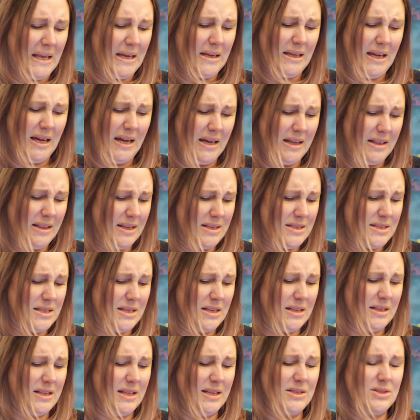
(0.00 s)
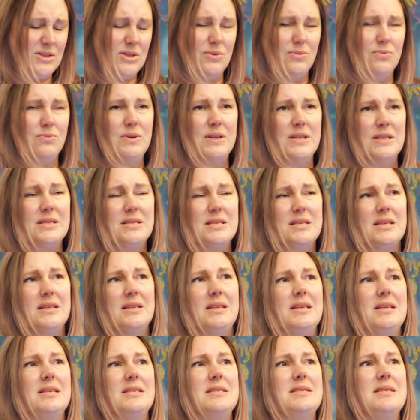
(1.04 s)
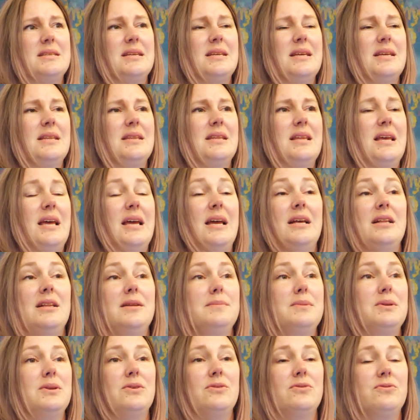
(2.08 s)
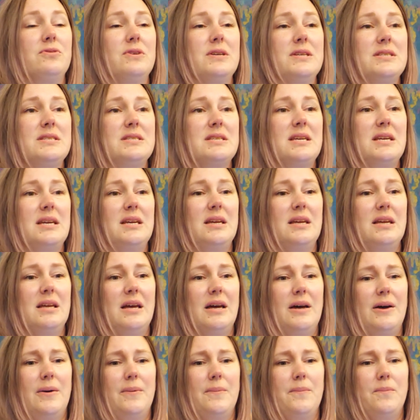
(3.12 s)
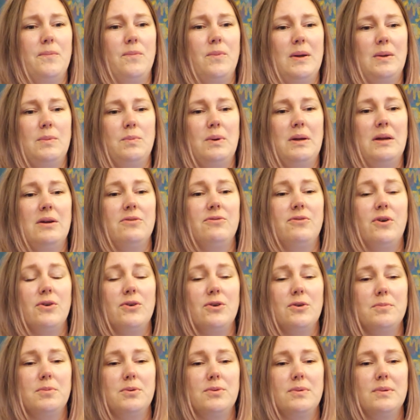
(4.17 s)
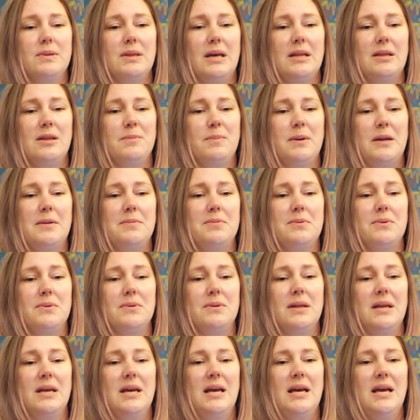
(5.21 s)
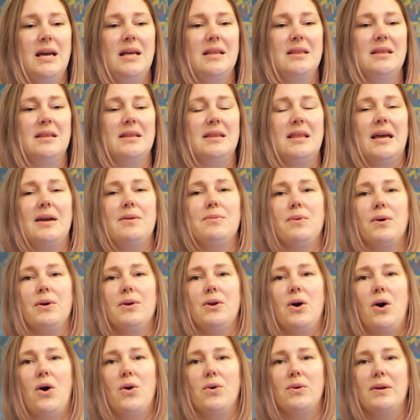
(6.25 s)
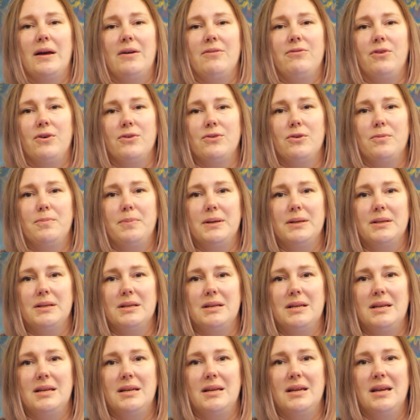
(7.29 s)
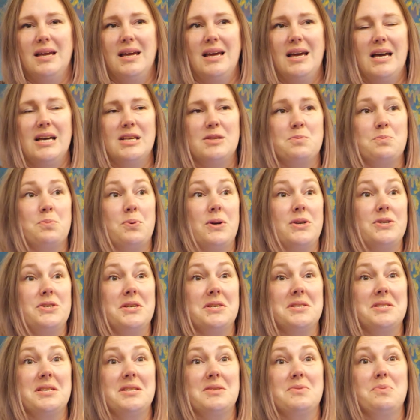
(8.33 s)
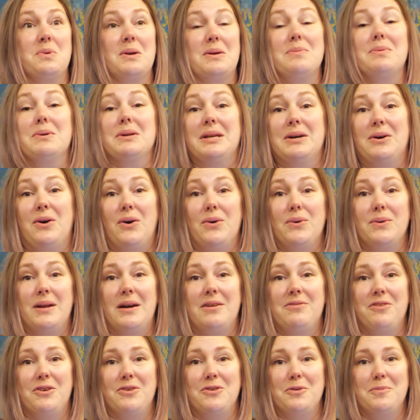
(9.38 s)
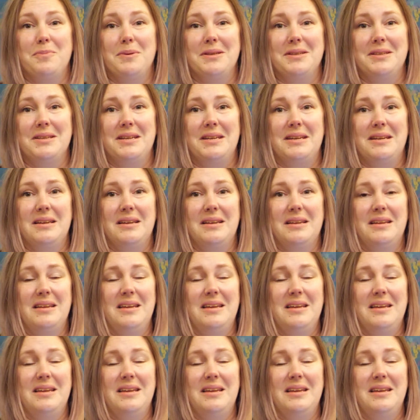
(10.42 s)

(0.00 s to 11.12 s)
There's the risk. There's the element of risk when we are vulnerable with other people, that they won't hold our vulnerability as precious as we would hold our vulnerability.